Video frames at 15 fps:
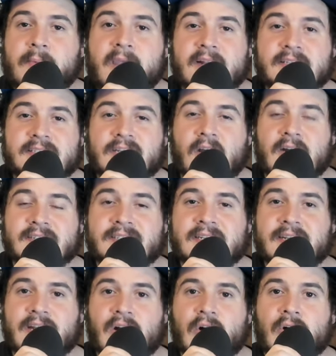I can see Austin
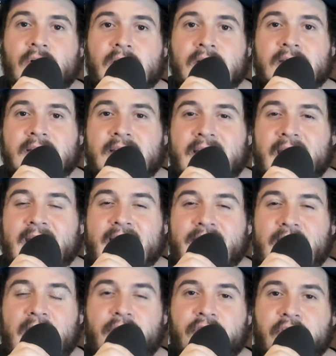Hill getting
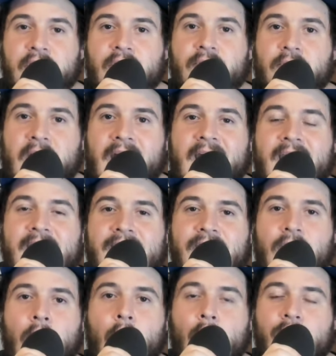that third ride
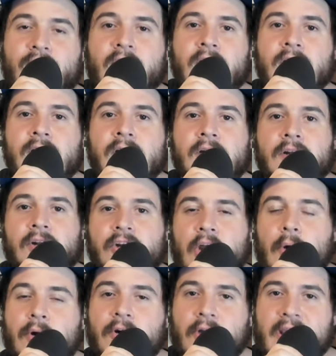over
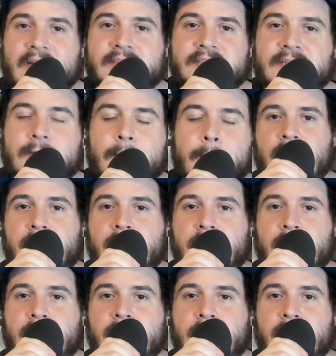Noah Gregson.